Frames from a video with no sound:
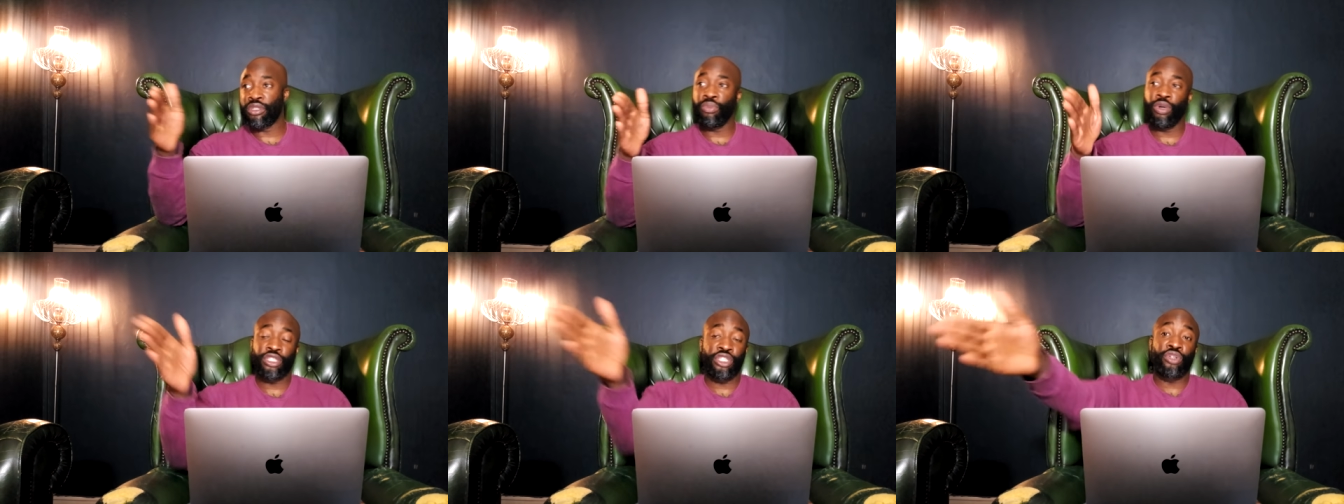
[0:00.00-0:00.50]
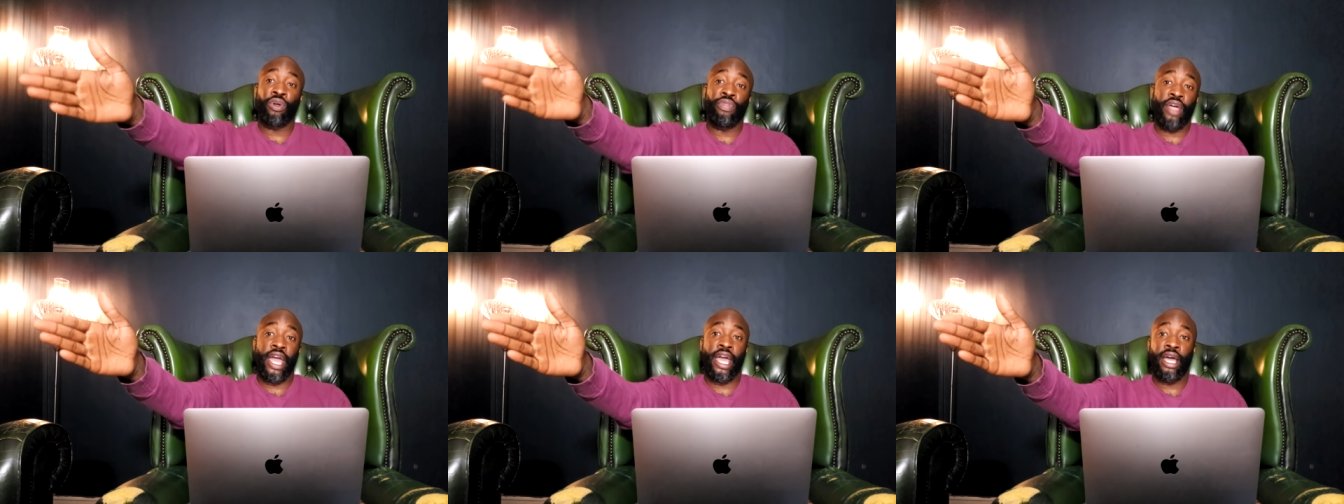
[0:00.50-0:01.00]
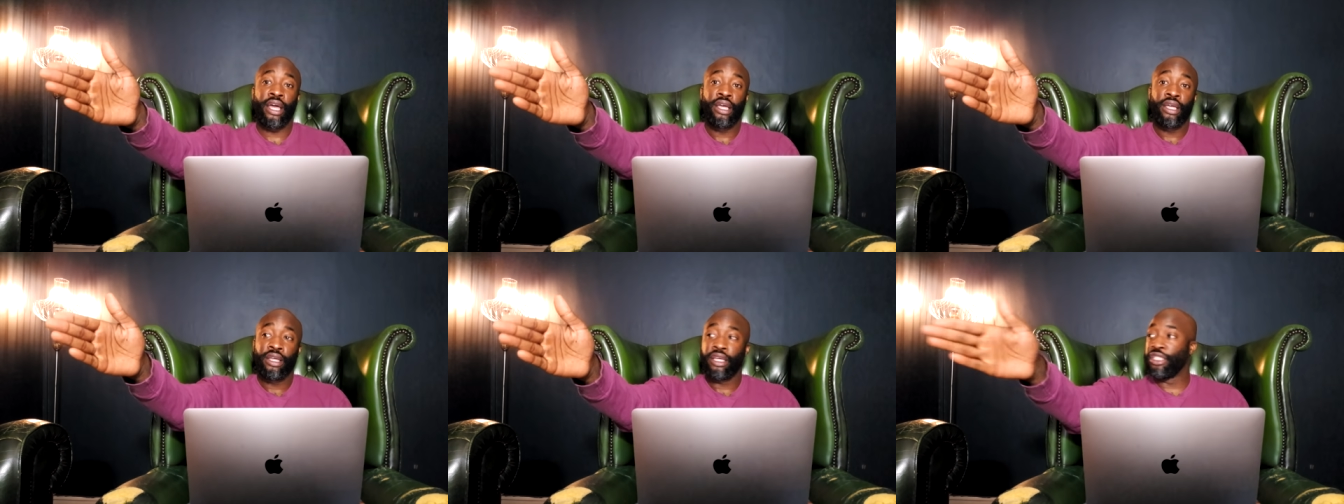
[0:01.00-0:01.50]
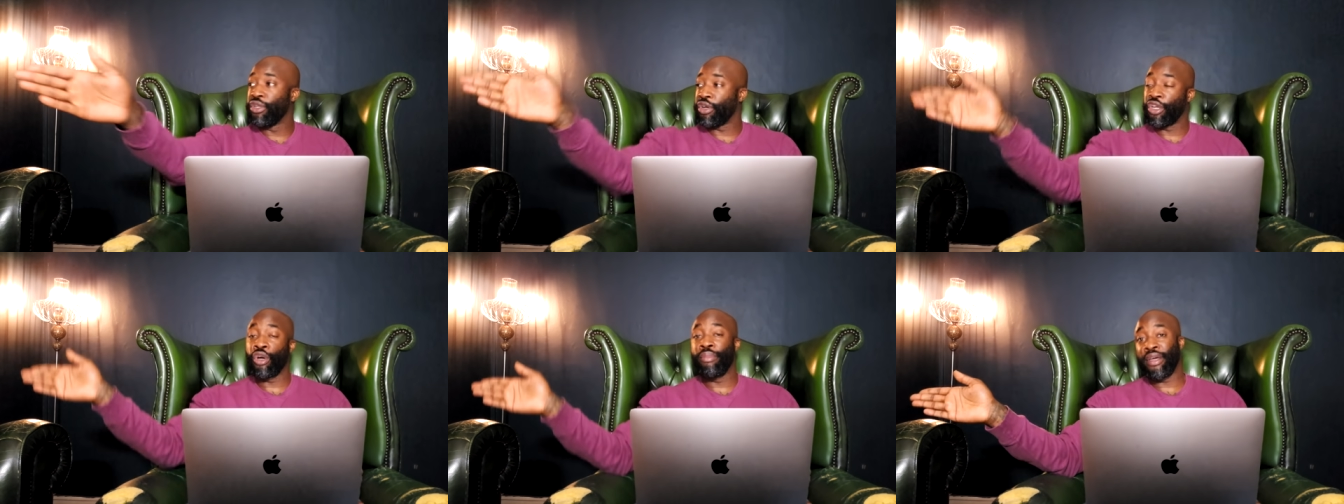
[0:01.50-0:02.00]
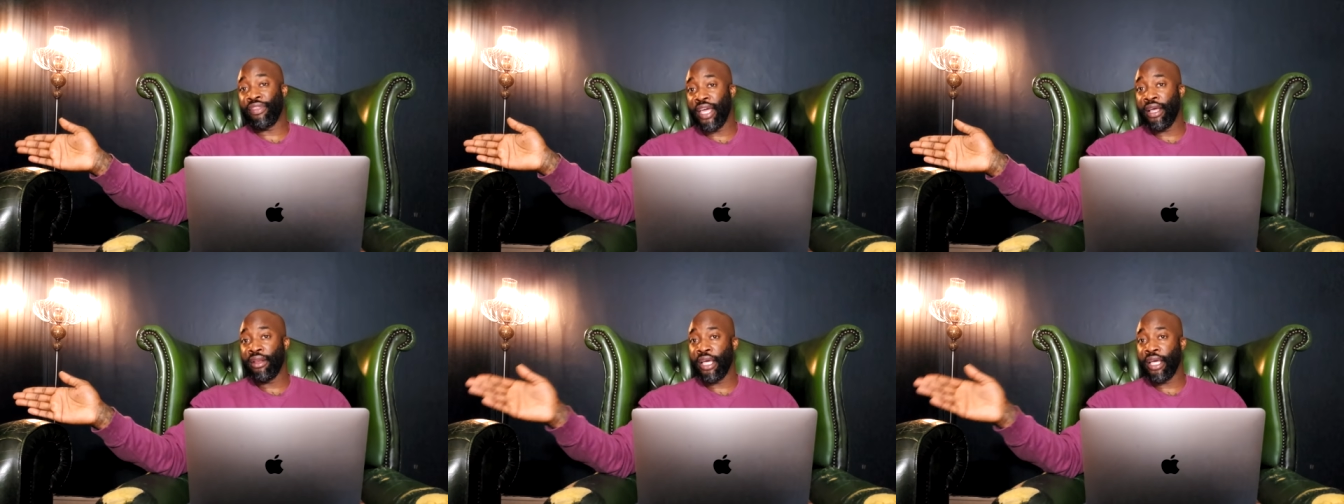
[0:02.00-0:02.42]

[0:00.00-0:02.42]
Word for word: And once he's gone there, he's not going to go back there.